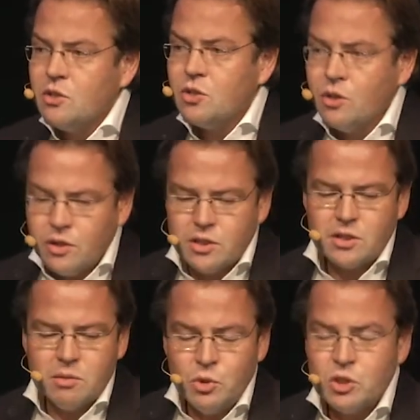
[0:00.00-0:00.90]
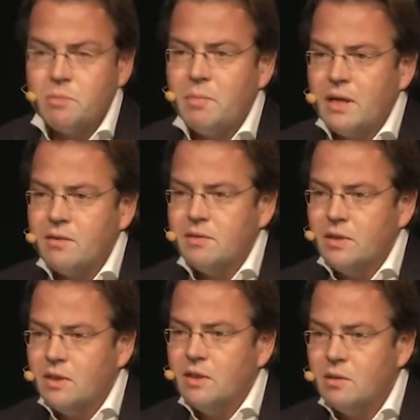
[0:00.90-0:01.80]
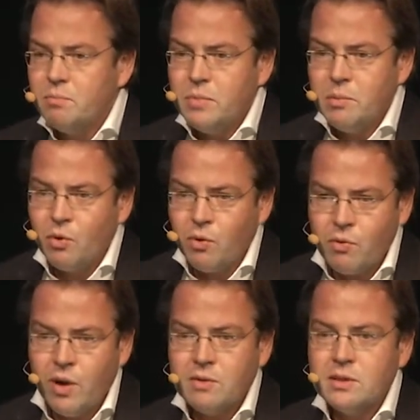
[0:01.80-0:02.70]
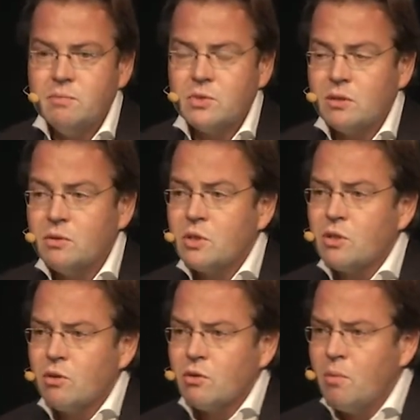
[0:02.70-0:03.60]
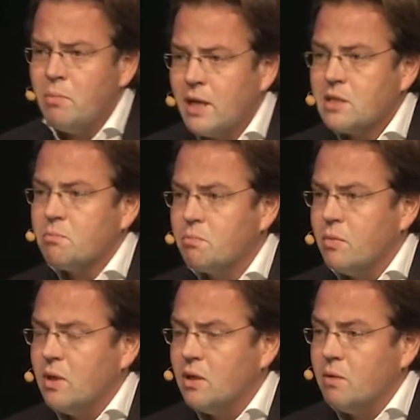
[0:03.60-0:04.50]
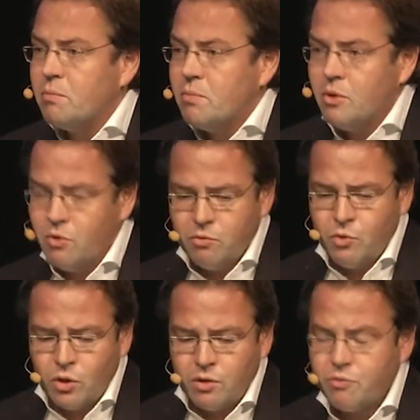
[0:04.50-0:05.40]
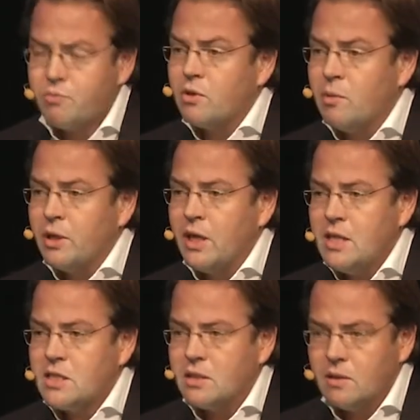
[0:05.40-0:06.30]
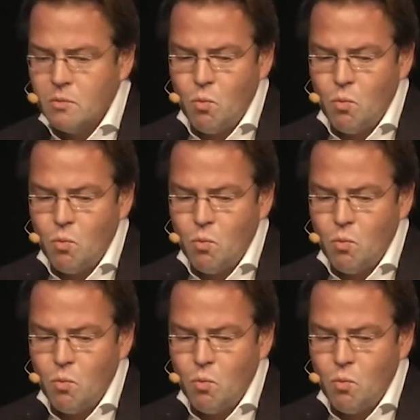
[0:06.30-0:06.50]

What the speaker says: church, the municipality, the people around them. So there's also complex work of communication.